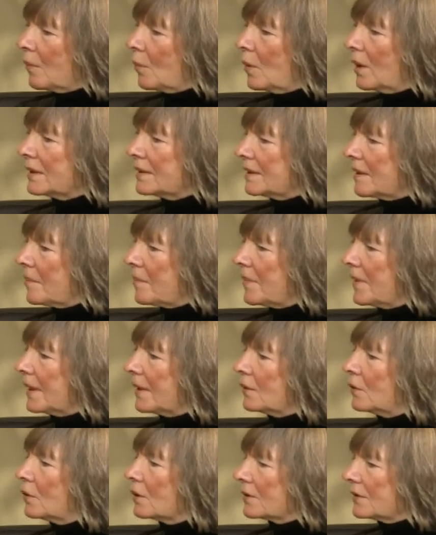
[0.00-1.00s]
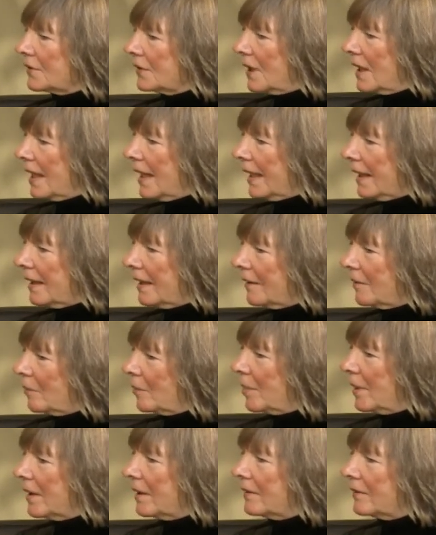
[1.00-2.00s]
what something looks like,
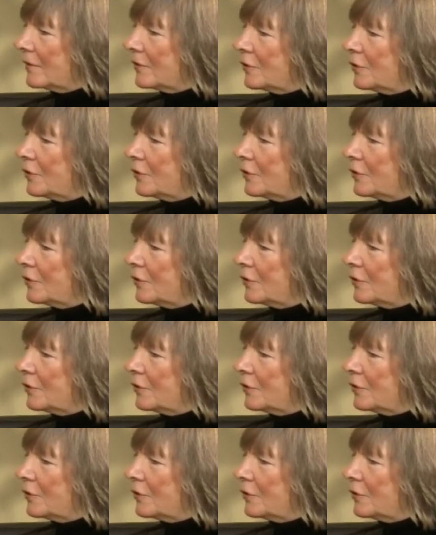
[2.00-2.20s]
but